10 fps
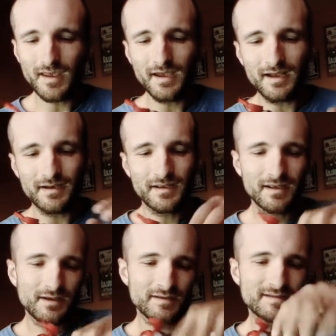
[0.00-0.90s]
And
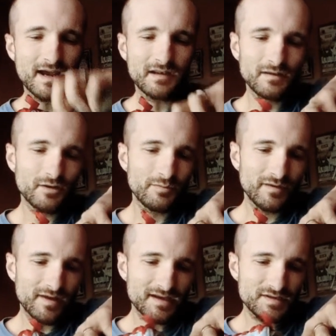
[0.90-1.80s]
it's got a little
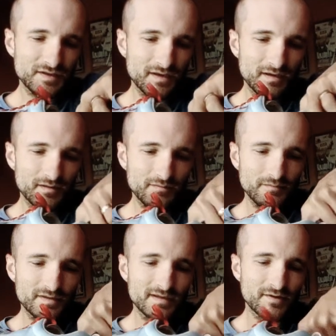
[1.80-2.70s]
bit of extra
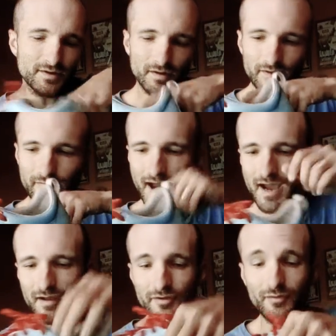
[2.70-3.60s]
material in the back.